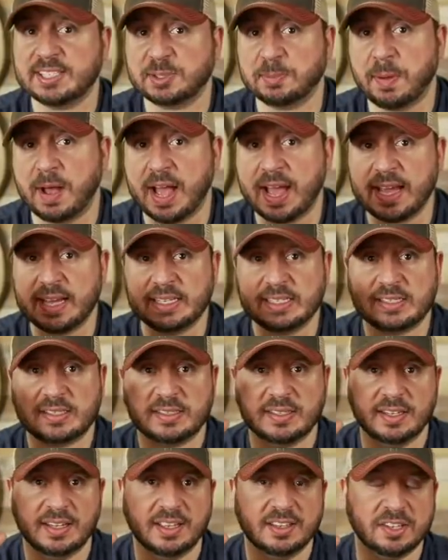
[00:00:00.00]

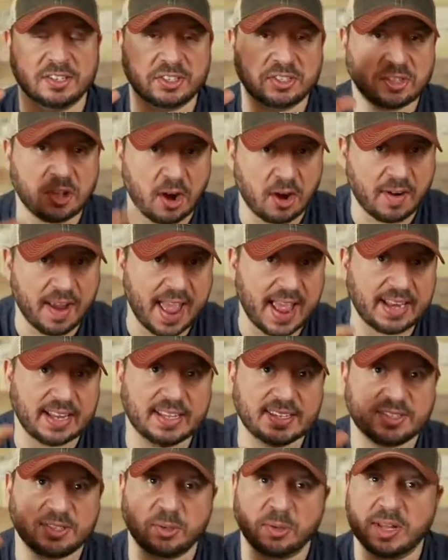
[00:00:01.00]
spice, the star
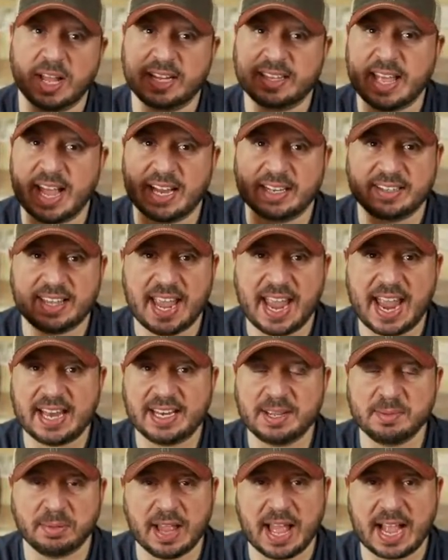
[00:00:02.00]
anise or like that
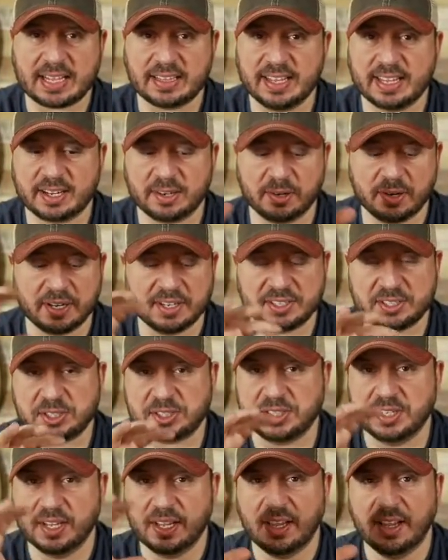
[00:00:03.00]
candy black
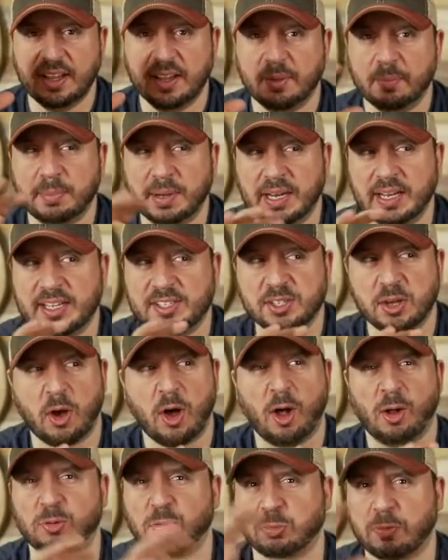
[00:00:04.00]
licorice, but it's
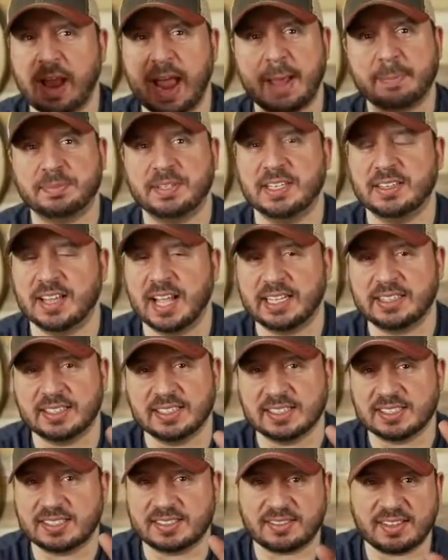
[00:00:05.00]
all wrapped in like
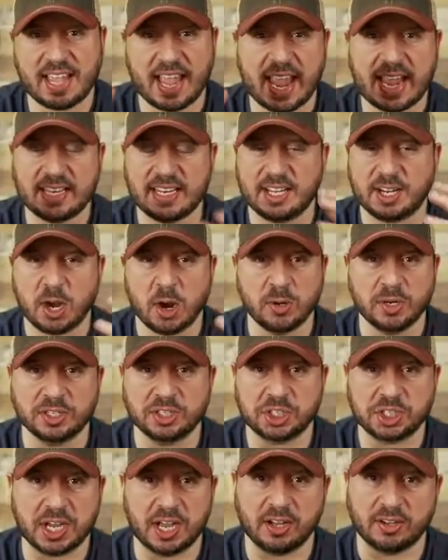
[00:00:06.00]
this candy coated
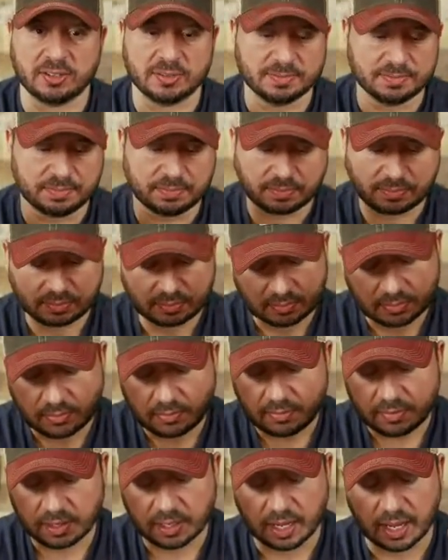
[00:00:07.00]
shell.
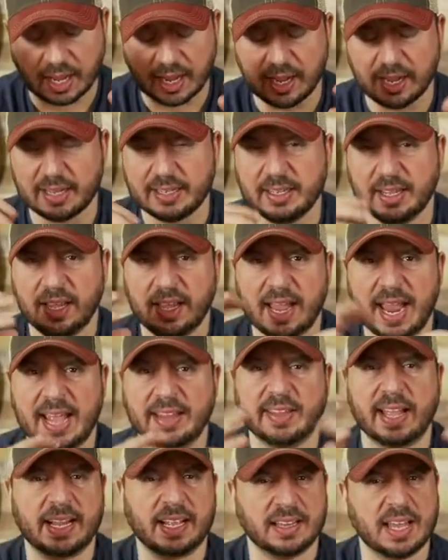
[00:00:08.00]
Uh,
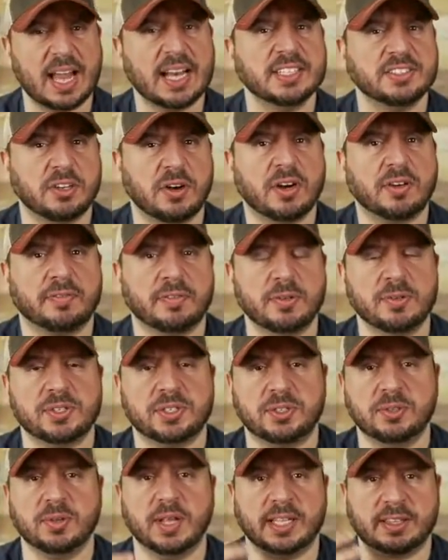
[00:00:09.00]
and like a lot of dark
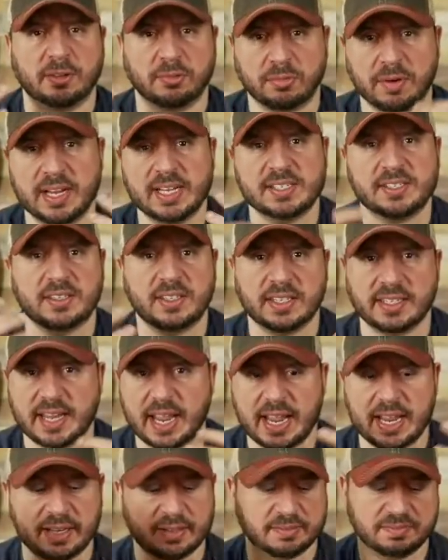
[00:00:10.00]
fruits too, like the raisin, the
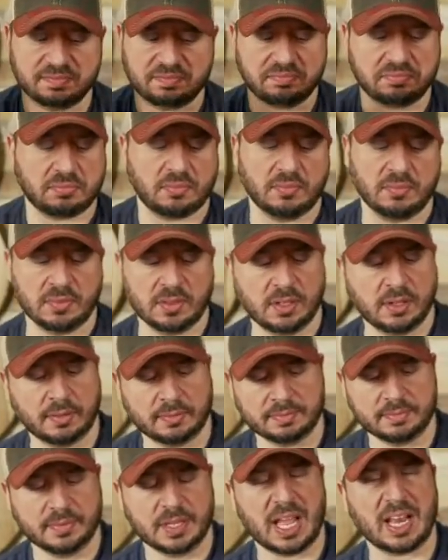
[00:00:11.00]
date, a
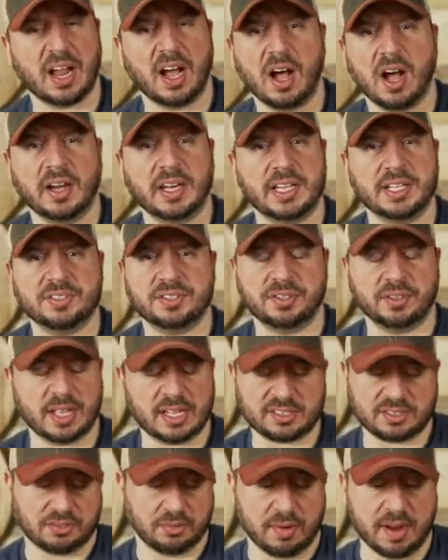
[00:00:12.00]
lot of honey too.
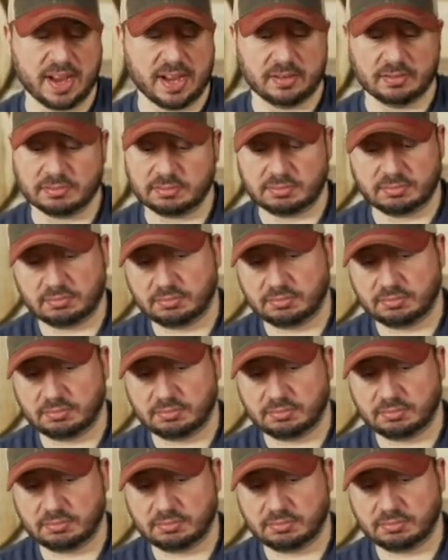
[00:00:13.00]
That's great.